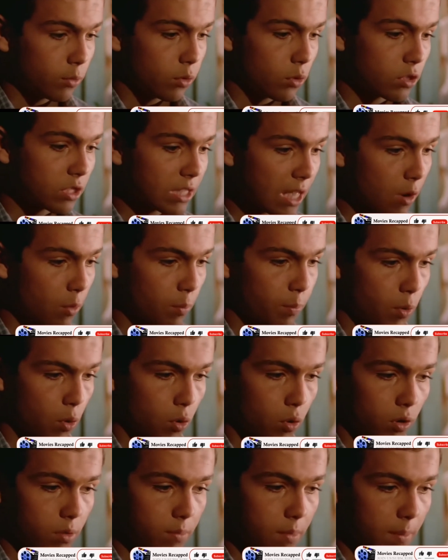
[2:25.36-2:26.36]
asks Giustino
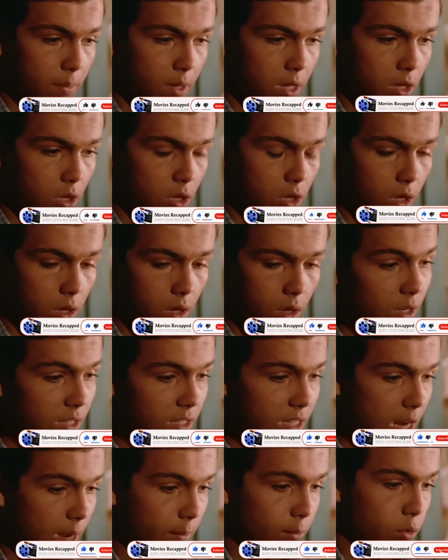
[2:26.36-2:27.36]
for some
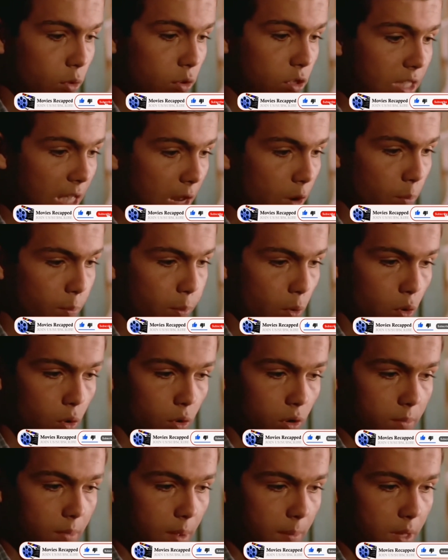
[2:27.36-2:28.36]
money
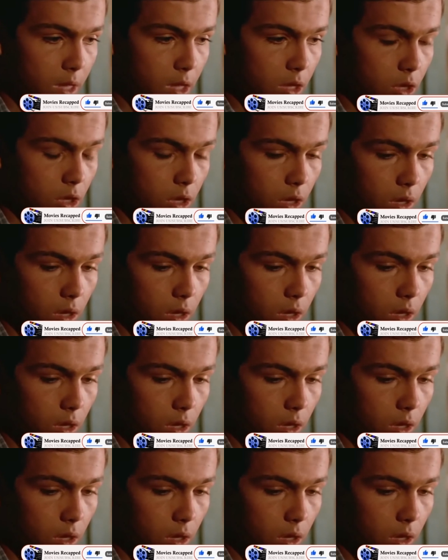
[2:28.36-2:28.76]
because today he